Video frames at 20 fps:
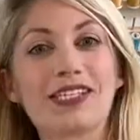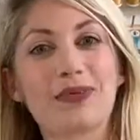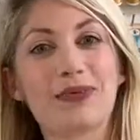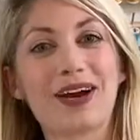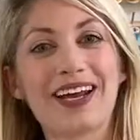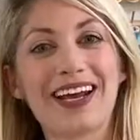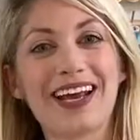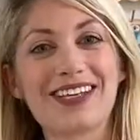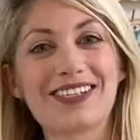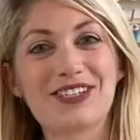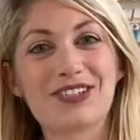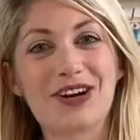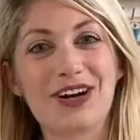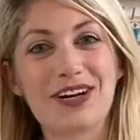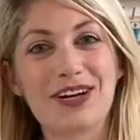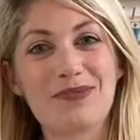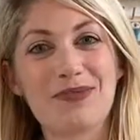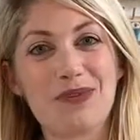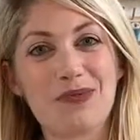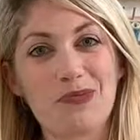so we're gonna get
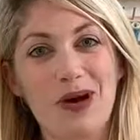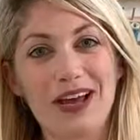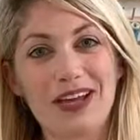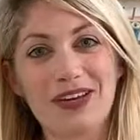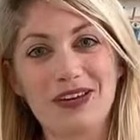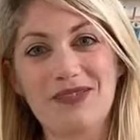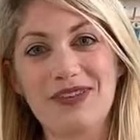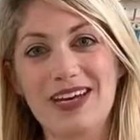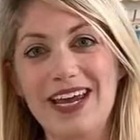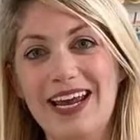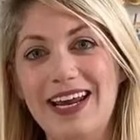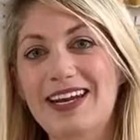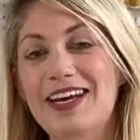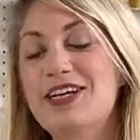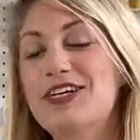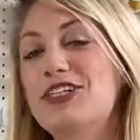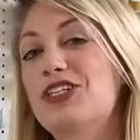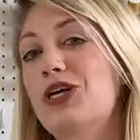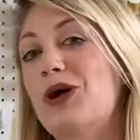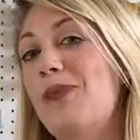started with what you need.
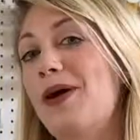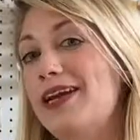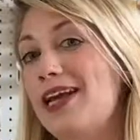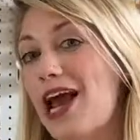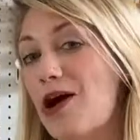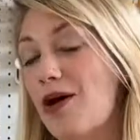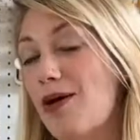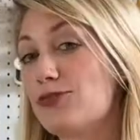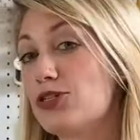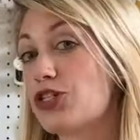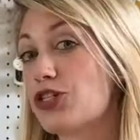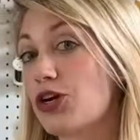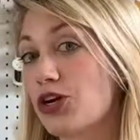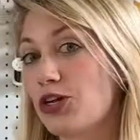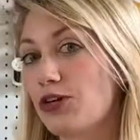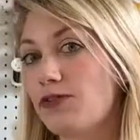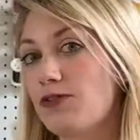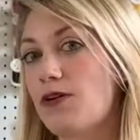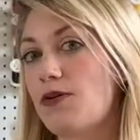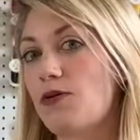So by now, I'm sure
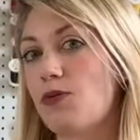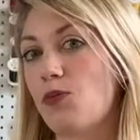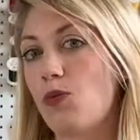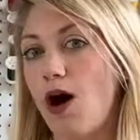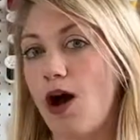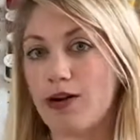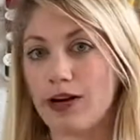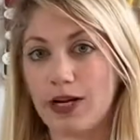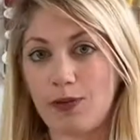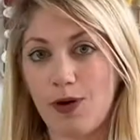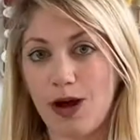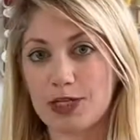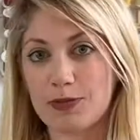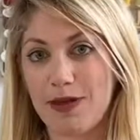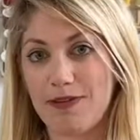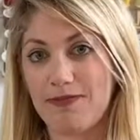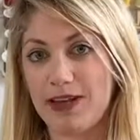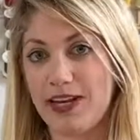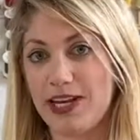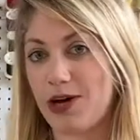you've already watched
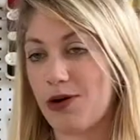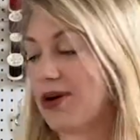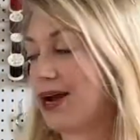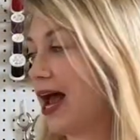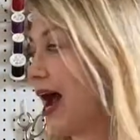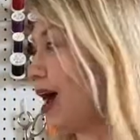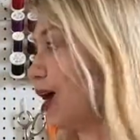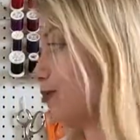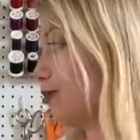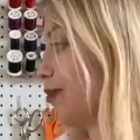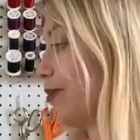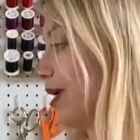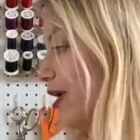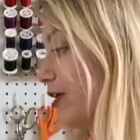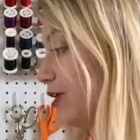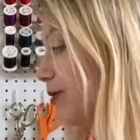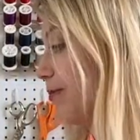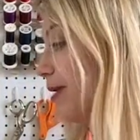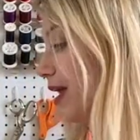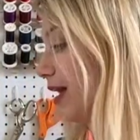my video on how to
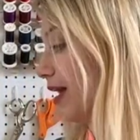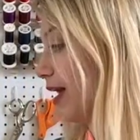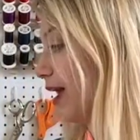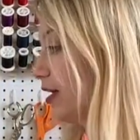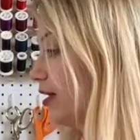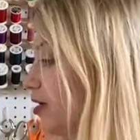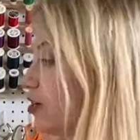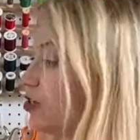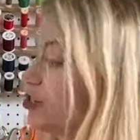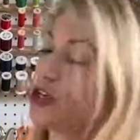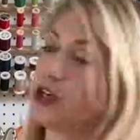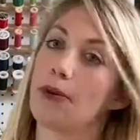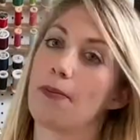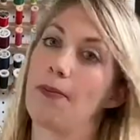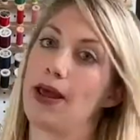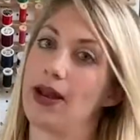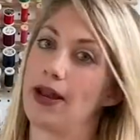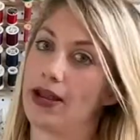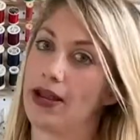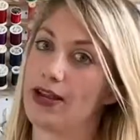prepare your mannequin, so your
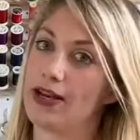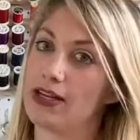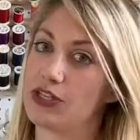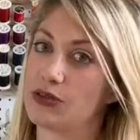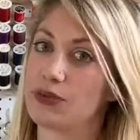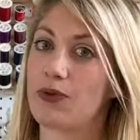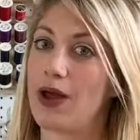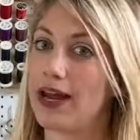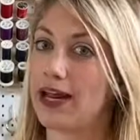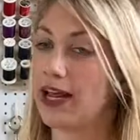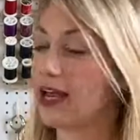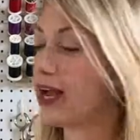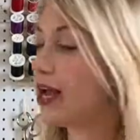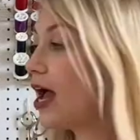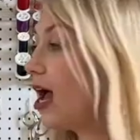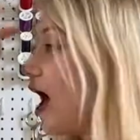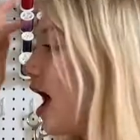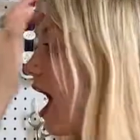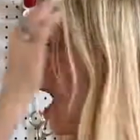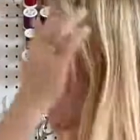mannequin is ready.
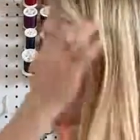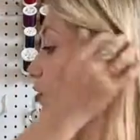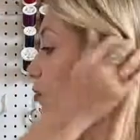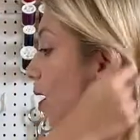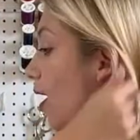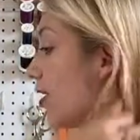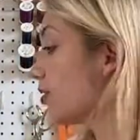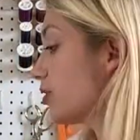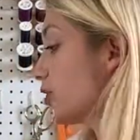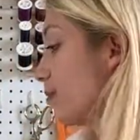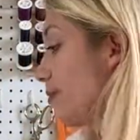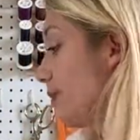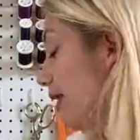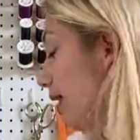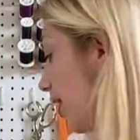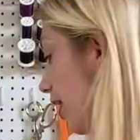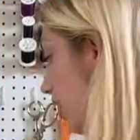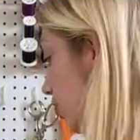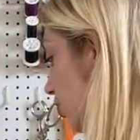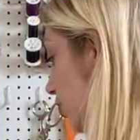As well as your
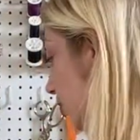mannequin,